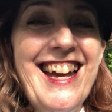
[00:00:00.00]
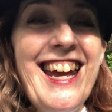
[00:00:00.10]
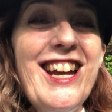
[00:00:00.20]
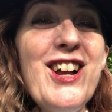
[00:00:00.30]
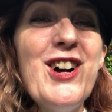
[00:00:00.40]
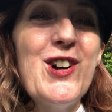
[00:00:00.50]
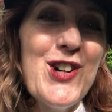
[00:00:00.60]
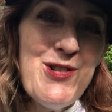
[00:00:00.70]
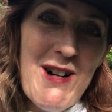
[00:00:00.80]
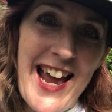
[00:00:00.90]
in a
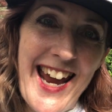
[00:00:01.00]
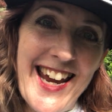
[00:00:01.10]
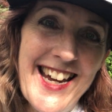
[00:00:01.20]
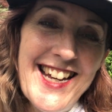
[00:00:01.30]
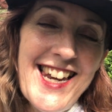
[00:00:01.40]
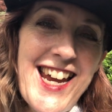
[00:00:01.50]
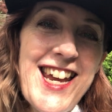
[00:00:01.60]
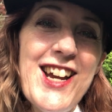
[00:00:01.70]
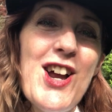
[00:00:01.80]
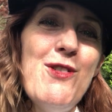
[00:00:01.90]
good way, like
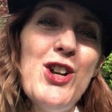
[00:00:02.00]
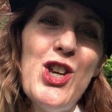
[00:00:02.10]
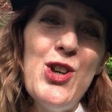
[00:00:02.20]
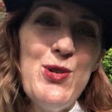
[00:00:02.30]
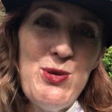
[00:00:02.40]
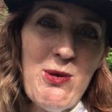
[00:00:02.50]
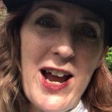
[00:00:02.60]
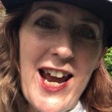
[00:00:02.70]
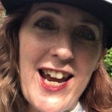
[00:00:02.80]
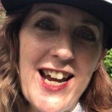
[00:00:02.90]
in kind of a cute
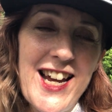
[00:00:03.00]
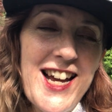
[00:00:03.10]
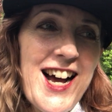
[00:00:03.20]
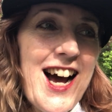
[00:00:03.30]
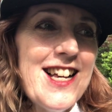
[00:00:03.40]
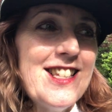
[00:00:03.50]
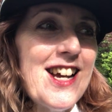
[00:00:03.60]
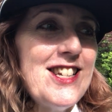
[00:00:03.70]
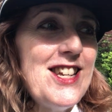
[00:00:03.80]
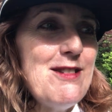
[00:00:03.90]
way.
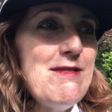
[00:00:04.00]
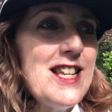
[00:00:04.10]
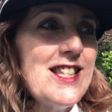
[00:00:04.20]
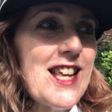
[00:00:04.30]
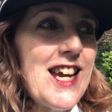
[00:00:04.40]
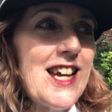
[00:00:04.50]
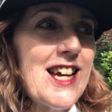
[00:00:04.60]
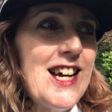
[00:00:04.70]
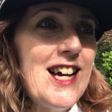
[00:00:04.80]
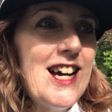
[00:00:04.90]
Hazukashii means
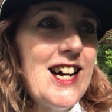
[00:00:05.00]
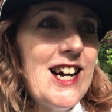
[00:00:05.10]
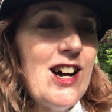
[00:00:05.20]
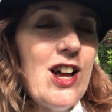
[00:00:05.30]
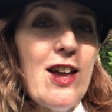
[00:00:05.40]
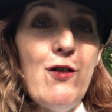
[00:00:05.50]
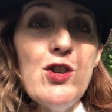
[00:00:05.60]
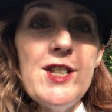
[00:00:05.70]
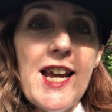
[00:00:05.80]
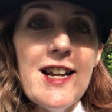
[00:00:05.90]
like, if you
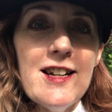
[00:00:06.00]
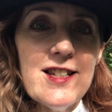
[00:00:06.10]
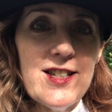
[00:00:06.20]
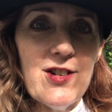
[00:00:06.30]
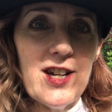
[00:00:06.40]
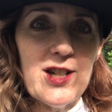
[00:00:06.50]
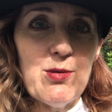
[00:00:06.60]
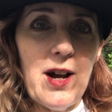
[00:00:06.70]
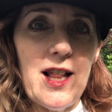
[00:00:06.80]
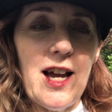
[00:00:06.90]
say it in a serious
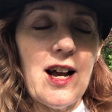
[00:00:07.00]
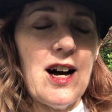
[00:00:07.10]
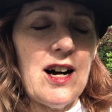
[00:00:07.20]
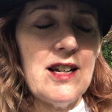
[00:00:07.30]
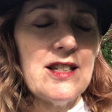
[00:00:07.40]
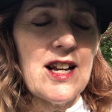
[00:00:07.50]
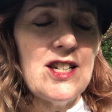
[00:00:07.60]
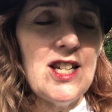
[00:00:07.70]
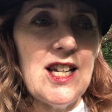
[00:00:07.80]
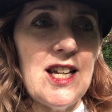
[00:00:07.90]
way, like
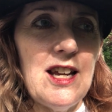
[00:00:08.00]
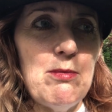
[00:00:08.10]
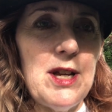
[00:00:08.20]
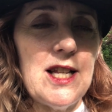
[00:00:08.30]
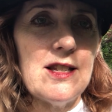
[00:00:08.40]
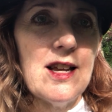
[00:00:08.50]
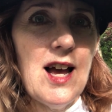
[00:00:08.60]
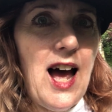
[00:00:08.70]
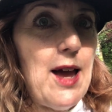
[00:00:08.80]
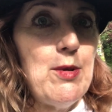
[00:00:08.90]
hazukashii, it means
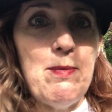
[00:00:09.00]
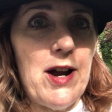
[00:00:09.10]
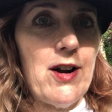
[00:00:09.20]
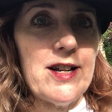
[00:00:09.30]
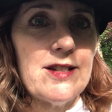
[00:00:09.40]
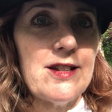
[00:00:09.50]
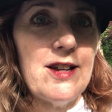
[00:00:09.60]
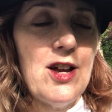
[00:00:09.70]
I'm embarrassed.